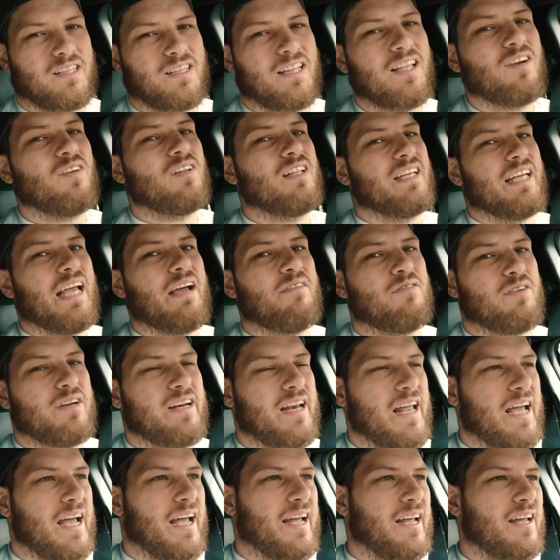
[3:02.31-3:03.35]
literally every
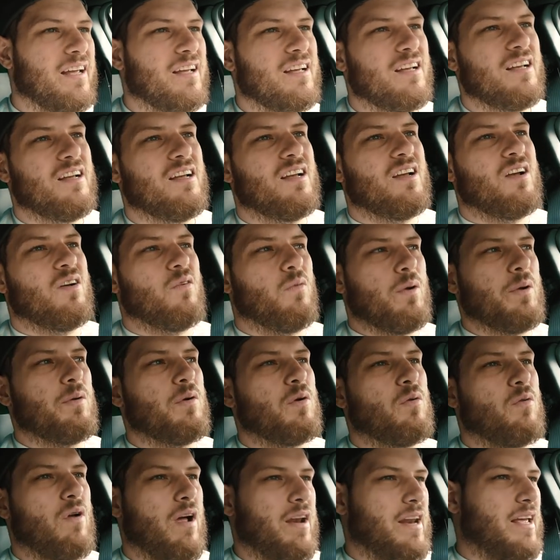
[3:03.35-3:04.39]
day, we
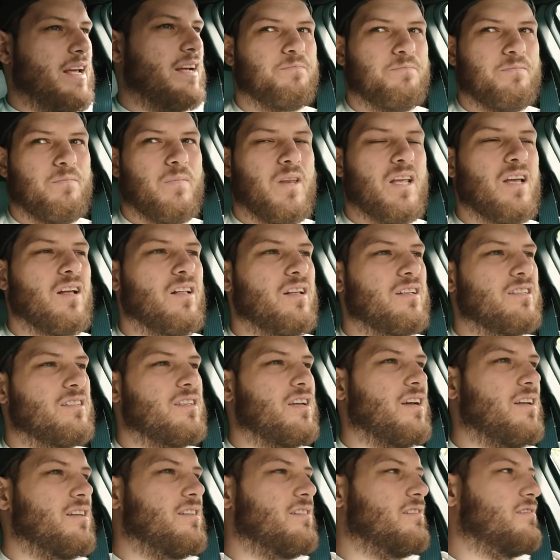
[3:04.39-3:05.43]
were running. Neil is
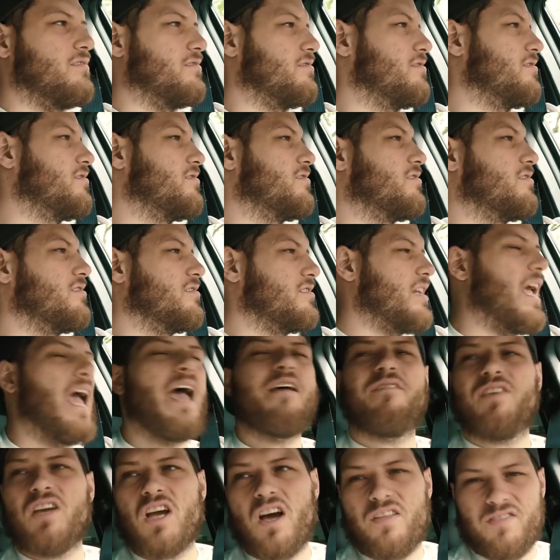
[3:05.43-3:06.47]
getting
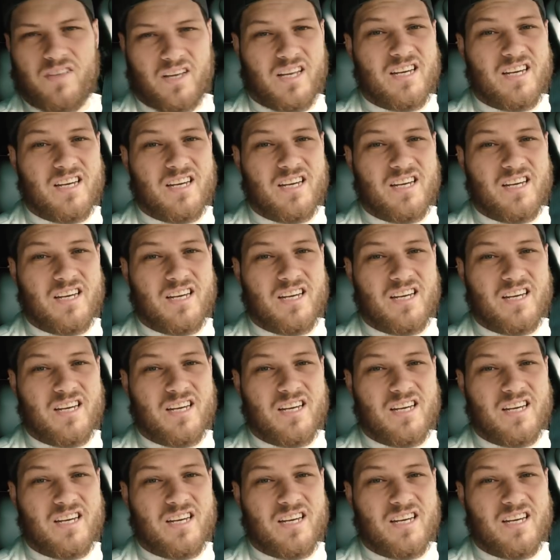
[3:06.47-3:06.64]
heavy on the